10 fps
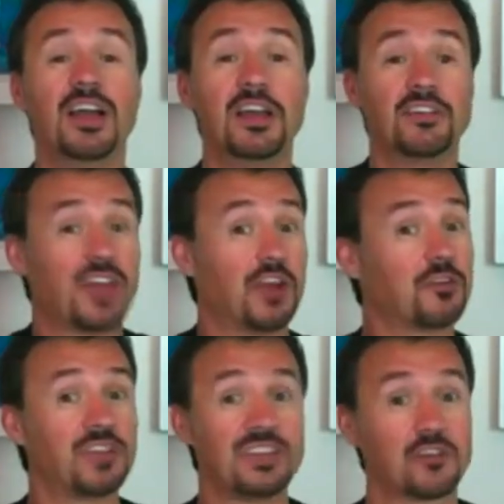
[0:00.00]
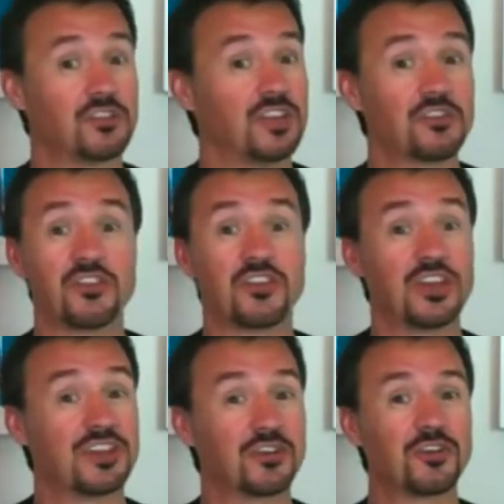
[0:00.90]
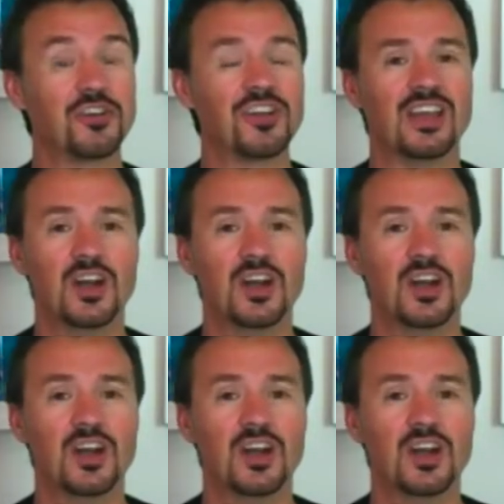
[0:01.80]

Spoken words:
10 or 15,000 years is an eternity.